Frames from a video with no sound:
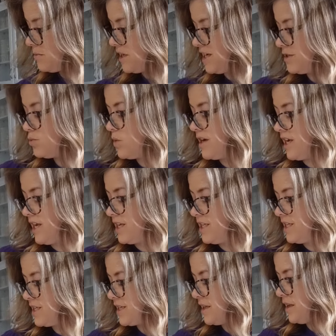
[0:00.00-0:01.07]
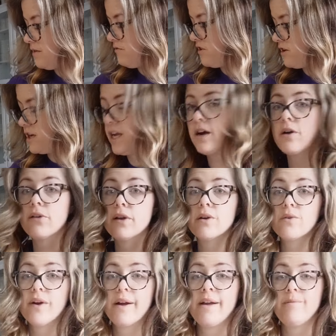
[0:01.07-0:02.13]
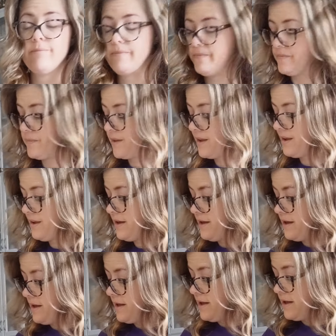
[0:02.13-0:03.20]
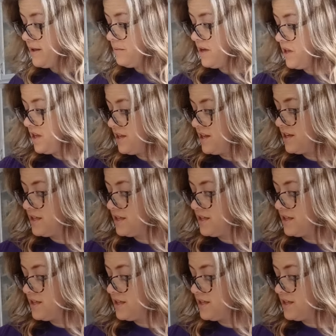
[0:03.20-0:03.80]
because what kid doesn't love honey garlic, right? I think